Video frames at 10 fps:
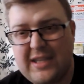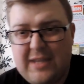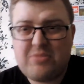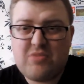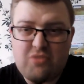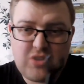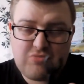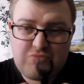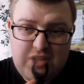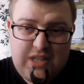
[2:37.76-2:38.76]
Keeps the
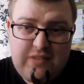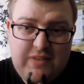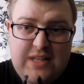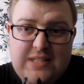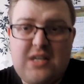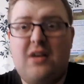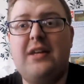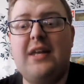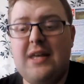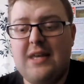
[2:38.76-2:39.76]
rods really, really
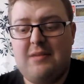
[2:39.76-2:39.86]
tight.